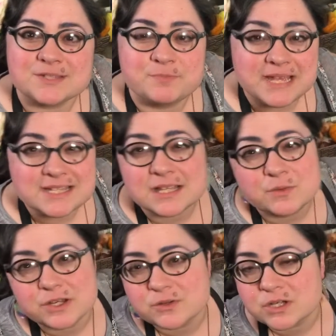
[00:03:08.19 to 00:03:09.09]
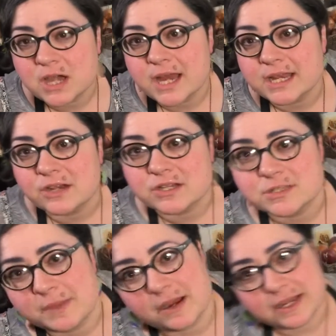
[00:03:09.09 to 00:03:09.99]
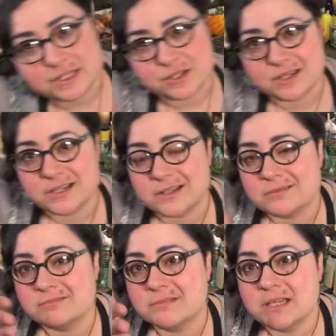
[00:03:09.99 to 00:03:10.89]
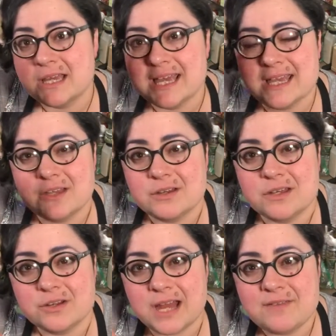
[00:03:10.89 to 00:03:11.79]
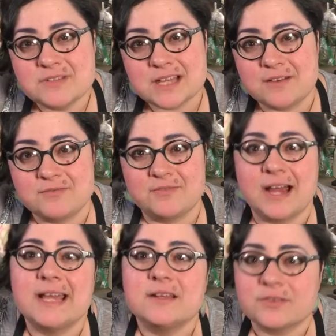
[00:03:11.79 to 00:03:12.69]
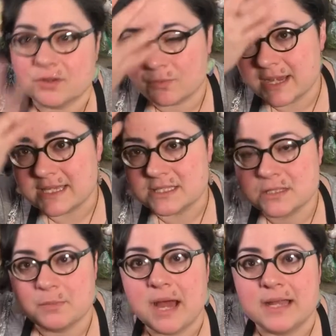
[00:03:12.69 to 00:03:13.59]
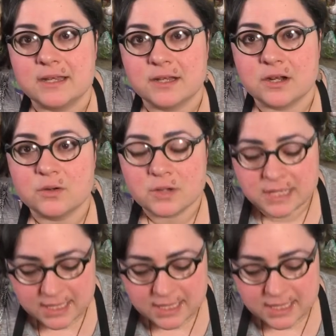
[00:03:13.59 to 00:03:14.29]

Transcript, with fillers: Basically when you're cutting your asparagus, you're gonna your, your knife is gonna find the right spot, you know?